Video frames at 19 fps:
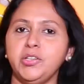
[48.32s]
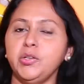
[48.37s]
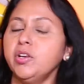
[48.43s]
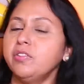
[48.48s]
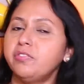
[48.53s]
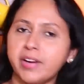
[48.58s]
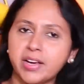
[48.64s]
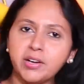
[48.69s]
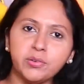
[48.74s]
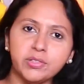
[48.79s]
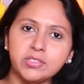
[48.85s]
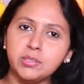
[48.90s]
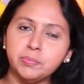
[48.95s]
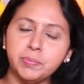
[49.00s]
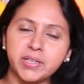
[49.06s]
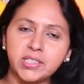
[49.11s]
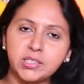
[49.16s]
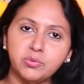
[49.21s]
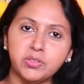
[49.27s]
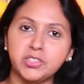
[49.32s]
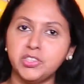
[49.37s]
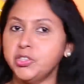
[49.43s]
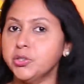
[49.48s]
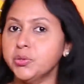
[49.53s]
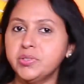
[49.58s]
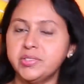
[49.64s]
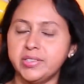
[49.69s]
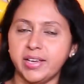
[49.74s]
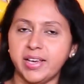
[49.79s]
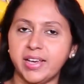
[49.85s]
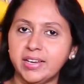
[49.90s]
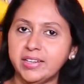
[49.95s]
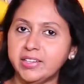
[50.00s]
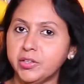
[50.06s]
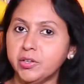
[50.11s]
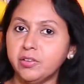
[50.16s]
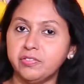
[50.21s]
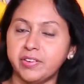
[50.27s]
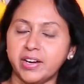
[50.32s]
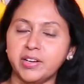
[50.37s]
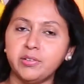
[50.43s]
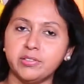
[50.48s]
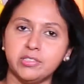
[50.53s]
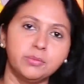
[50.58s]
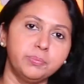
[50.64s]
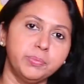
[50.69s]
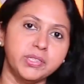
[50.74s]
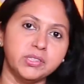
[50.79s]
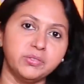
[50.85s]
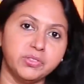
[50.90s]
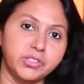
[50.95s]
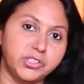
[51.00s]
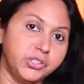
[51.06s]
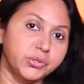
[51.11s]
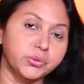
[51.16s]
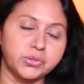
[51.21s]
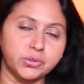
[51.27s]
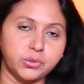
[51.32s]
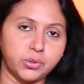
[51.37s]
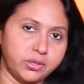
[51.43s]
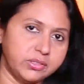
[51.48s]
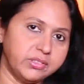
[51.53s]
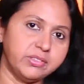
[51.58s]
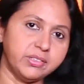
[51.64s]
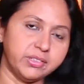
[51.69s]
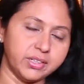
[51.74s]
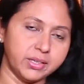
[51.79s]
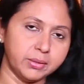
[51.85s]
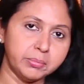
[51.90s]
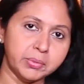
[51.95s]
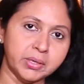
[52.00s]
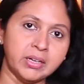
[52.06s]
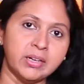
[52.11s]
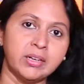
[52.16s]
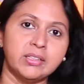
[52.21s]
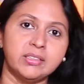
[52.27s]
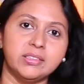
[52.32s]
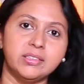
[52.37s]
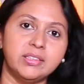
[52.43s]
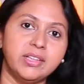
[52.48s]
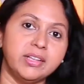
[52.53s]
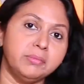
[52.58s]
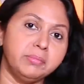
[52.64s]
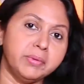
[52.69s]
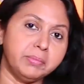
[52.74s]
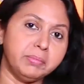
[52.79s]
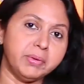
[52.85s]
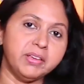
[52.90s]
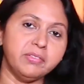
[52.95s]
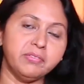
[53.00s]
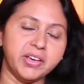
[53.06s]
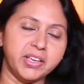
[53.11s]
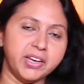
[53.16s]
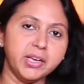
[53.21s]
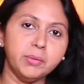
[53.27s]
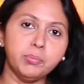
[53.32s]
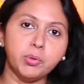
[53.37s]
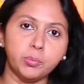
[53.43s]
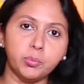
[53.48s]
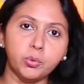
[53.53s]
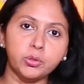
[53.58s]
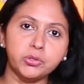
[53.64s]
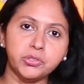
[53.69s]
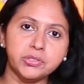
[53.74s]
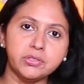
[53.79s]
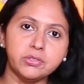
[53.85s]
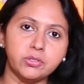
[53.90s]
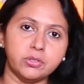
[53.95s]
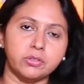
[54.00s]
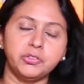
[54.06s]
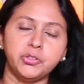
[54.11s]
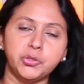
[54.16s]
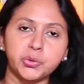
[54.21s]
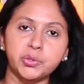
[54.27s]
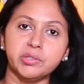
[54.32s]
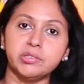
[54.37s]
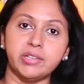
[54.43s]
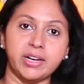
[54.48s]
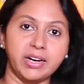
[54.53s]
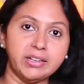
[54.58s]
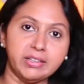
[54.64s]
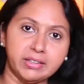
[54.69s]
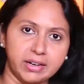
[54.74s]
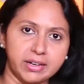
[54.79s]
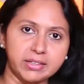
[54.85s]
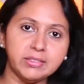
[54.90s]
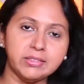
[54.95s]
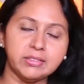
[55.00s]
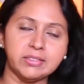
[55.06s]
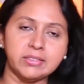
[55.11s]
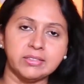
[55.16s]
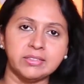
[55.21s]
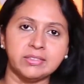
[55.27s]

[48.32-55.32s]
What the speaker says: You'll find recipes which use egg, you'll find recipes which use corn syrup. There may be varying proportions of sugar and nuts.